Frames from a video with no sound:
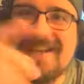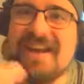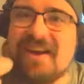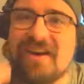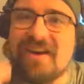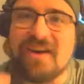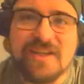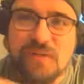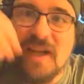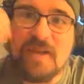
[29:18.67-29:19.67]
Oh, it's
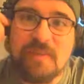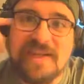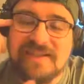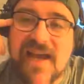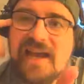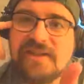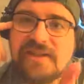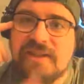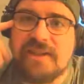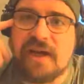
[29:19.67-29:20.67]
funny because I
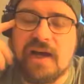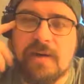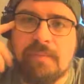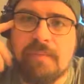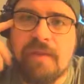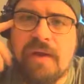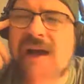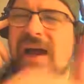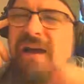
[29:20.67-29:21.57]
actually I